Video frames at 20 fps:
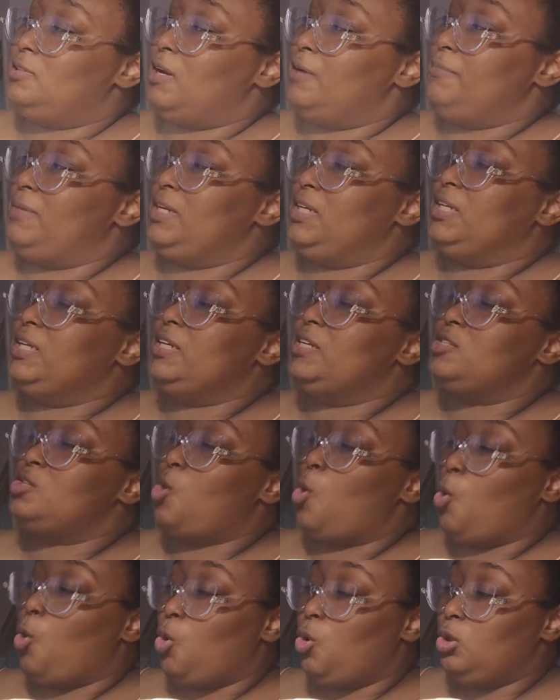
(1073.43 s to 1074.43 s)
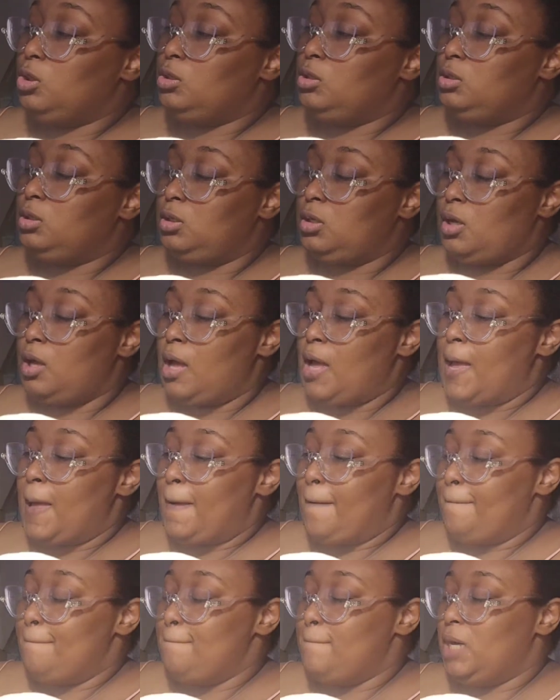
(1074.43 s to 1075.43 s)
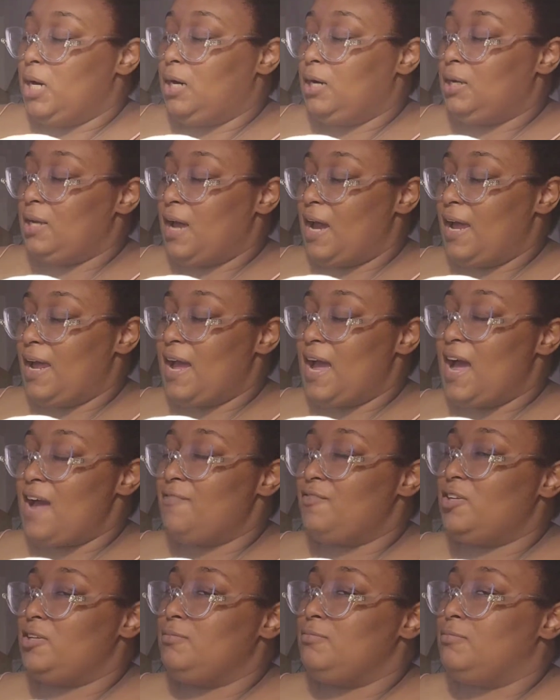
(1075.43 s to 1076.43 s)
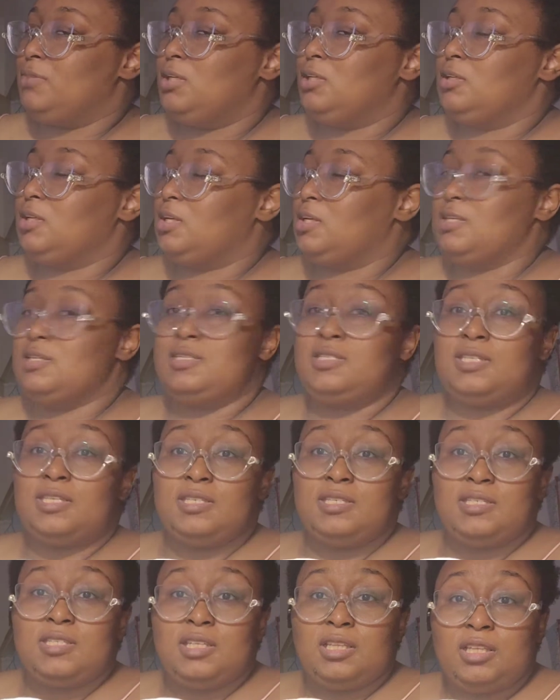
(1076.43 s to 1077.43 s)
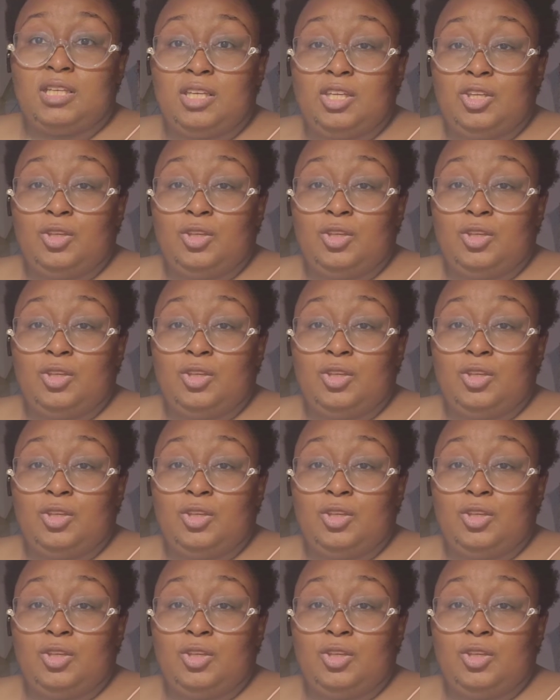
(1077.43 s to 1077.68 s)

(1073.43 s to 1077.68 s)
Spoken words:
I mean, it is old, but I haven't been consistently